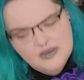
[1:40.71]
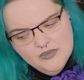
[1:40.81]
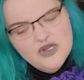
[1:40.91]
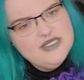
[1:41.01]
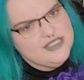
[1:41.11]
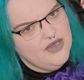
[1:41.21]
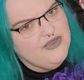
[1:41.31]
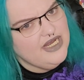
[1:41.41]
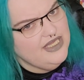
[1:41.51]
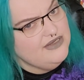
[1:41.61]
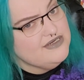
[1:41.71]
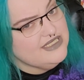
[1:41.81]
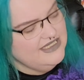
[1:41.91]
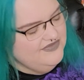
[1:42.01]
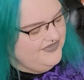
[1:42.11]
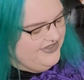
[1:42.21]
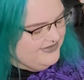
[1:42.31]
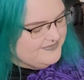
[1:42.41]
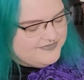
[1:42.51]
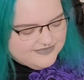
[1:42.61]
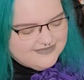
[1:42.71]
More so than I usually feel.